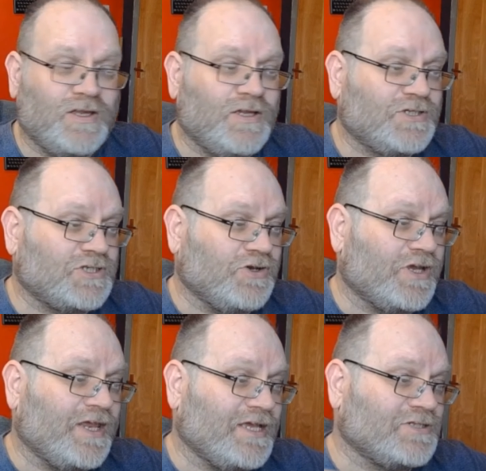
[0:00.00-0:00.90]
So you
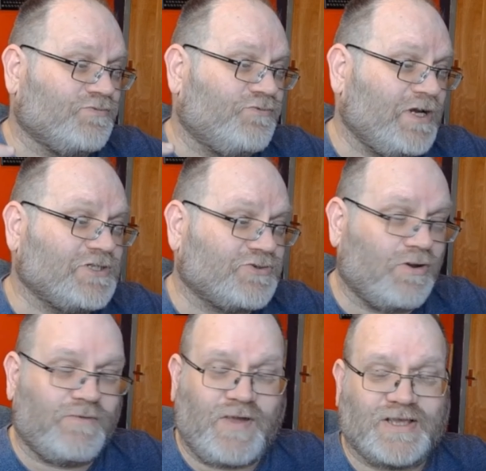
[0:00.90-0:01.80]
can get some really
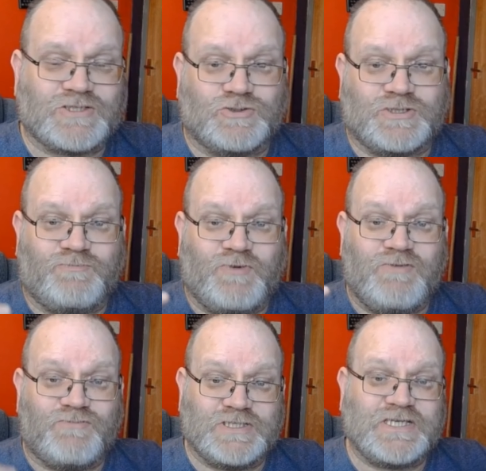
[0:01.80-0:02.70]
strong effects or some really
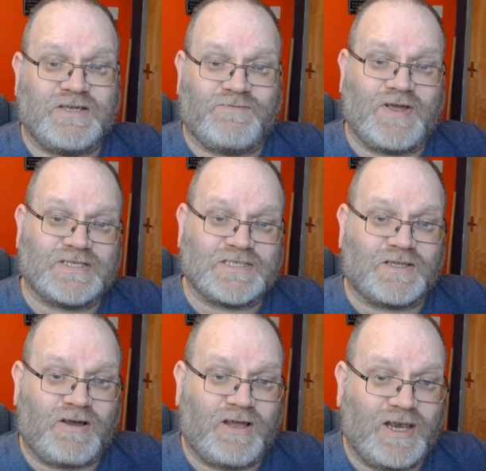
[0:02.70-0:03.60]
risky effects at the
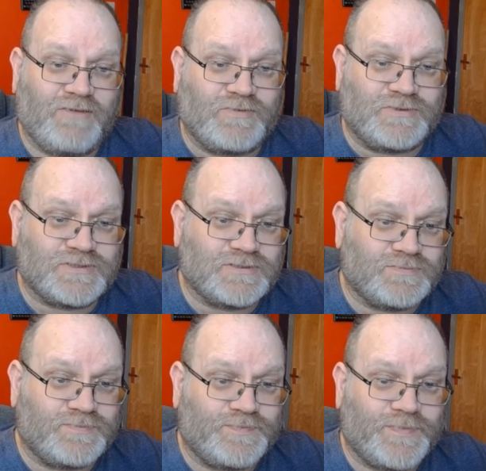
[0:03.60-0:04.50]
high levels.
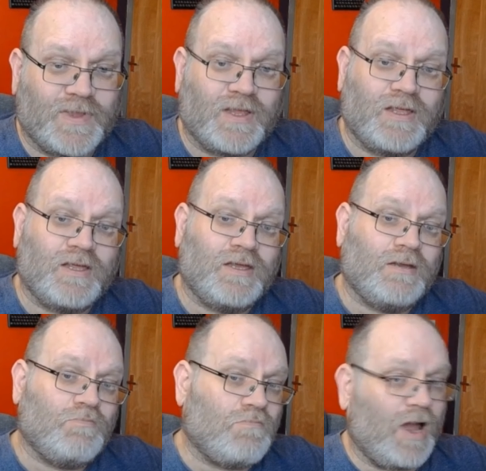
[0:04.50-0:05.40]

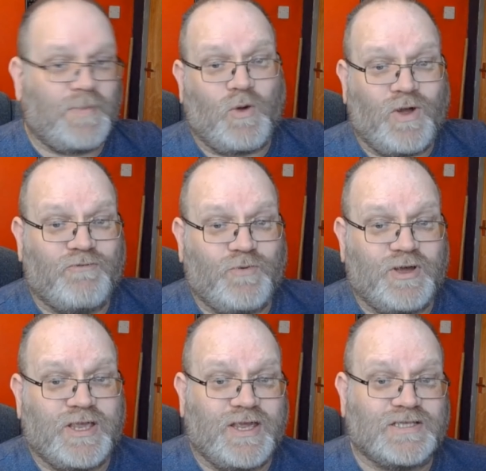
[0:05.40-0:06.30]
Might be a way of
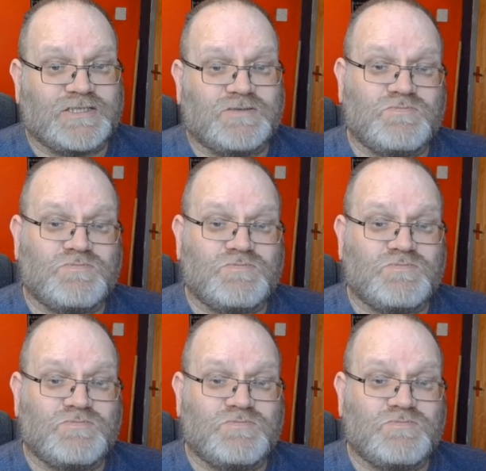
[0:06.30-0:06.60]
working it.